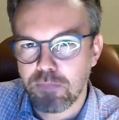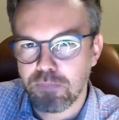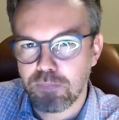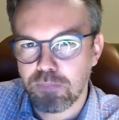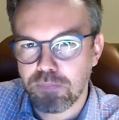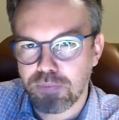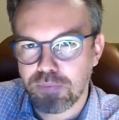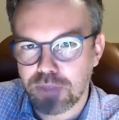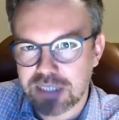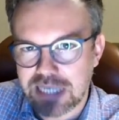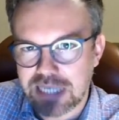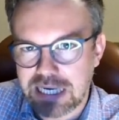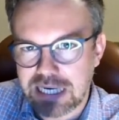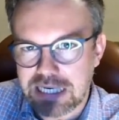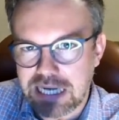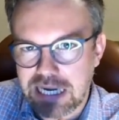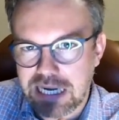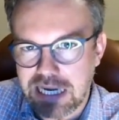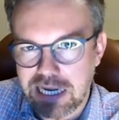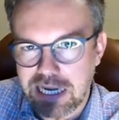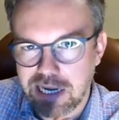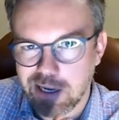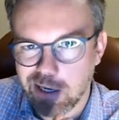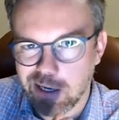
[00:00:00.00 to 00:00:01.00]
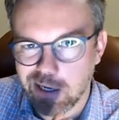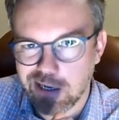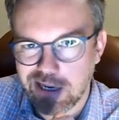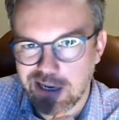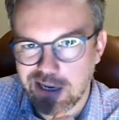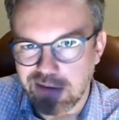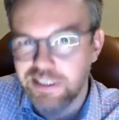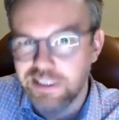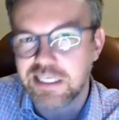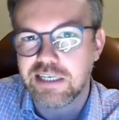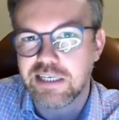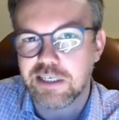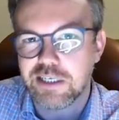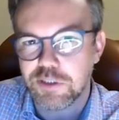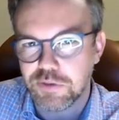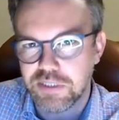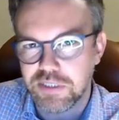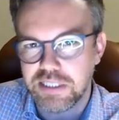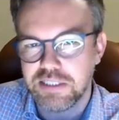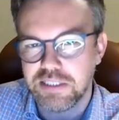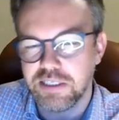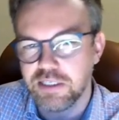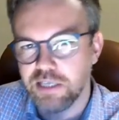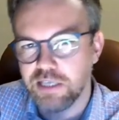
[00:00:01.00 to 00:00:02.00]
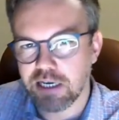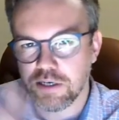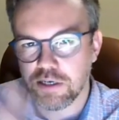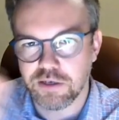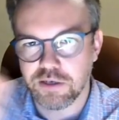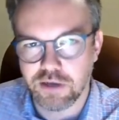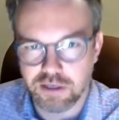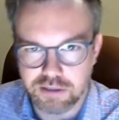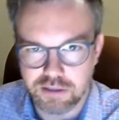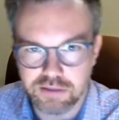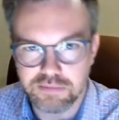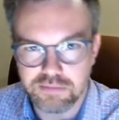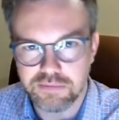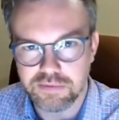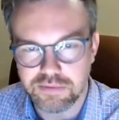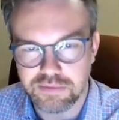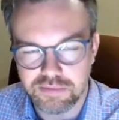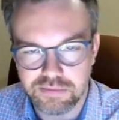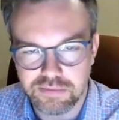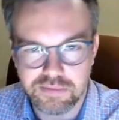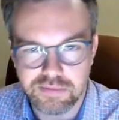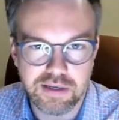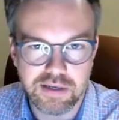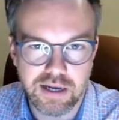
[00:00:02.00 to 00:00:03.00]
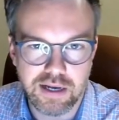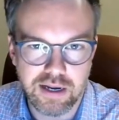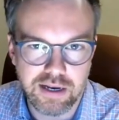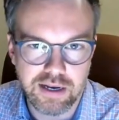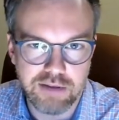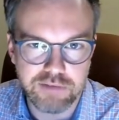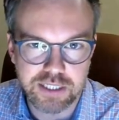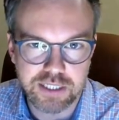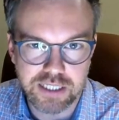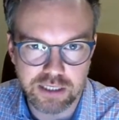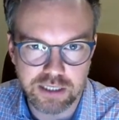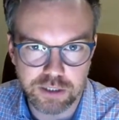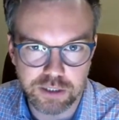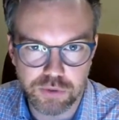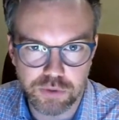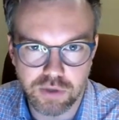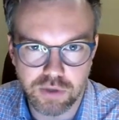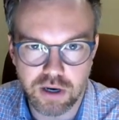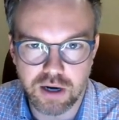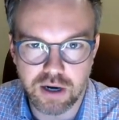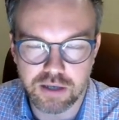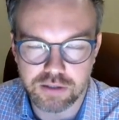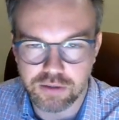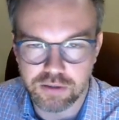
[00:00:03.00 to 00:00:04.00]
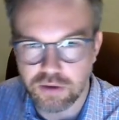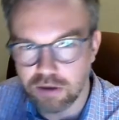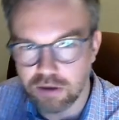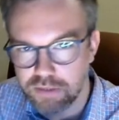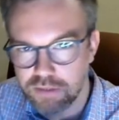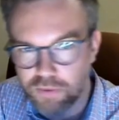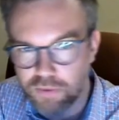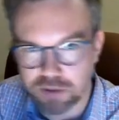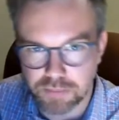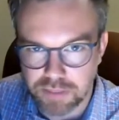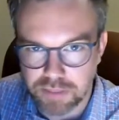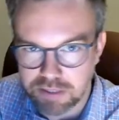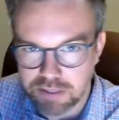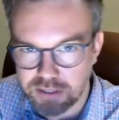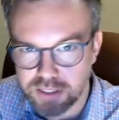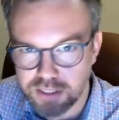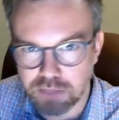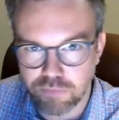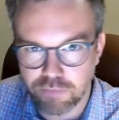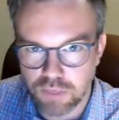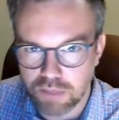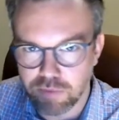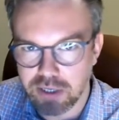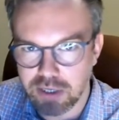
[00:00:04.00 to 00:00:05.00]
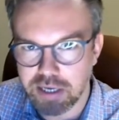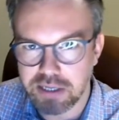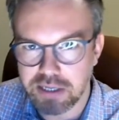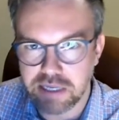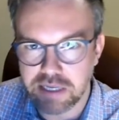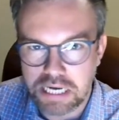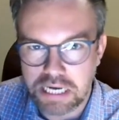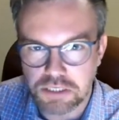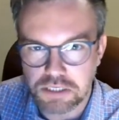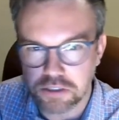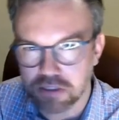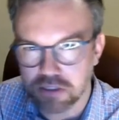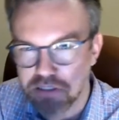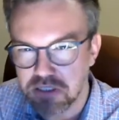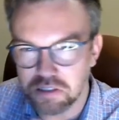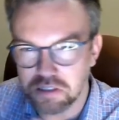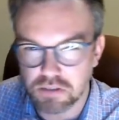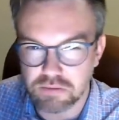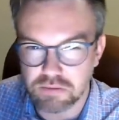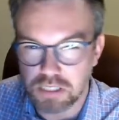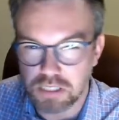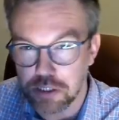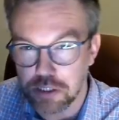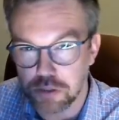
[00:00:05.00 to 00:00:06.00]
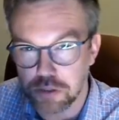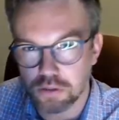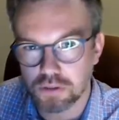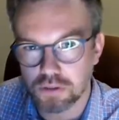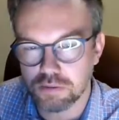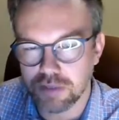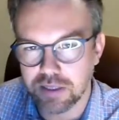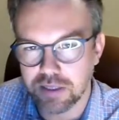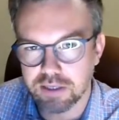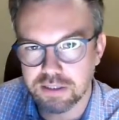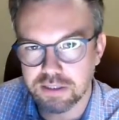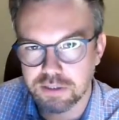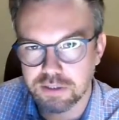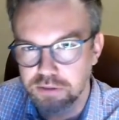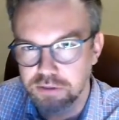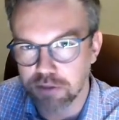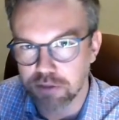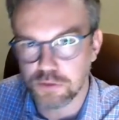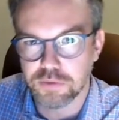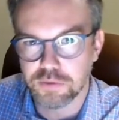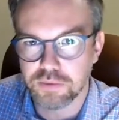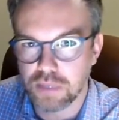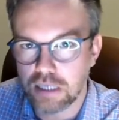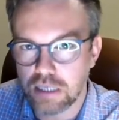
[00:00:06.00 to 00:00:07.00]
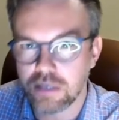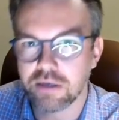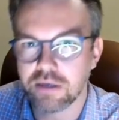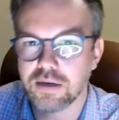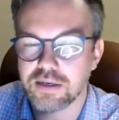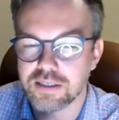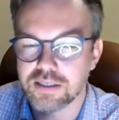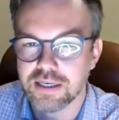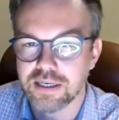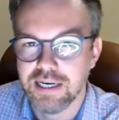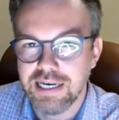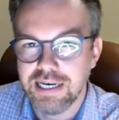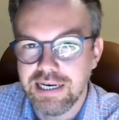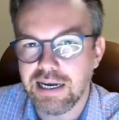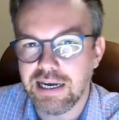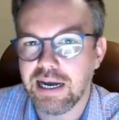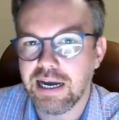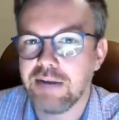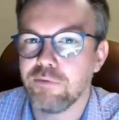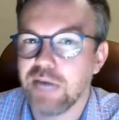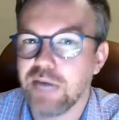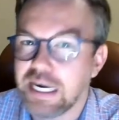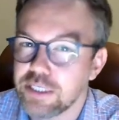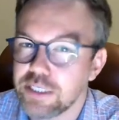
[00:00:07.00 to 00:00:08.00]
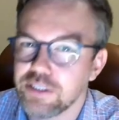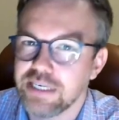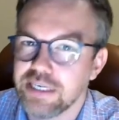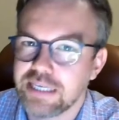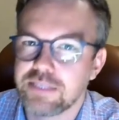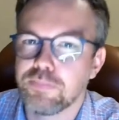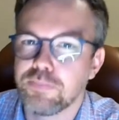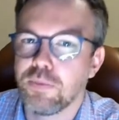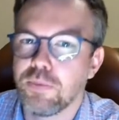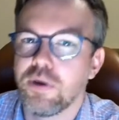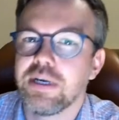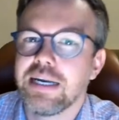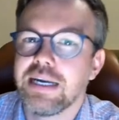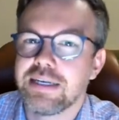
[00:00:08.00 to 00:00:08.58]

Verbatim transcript: present uh, levels that are too easy and not uh, levels that are too hard. So you always want to be somewhere where the agent isn't really sure whether it's going to do well or not. And we actually exploit